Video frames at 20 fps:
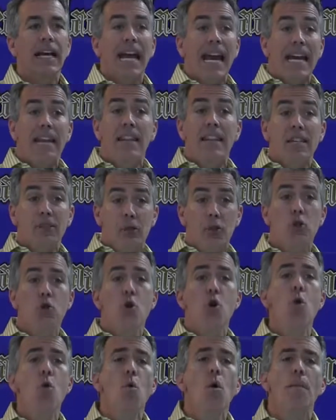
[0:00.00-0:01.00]
and this
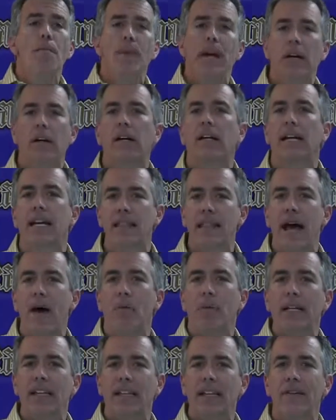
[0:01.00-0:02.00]
new America
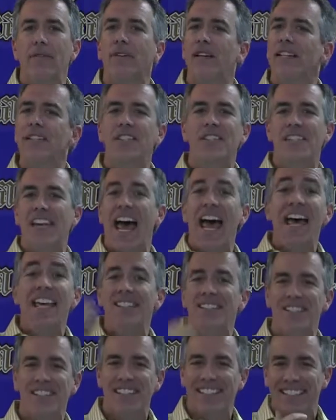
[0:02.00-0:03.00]
that we live in
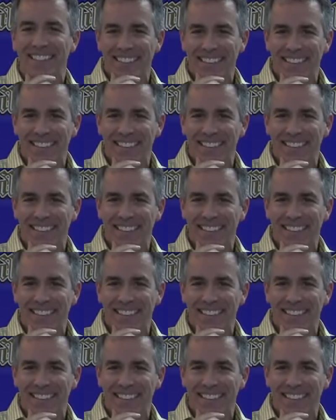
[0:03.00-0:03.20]
says,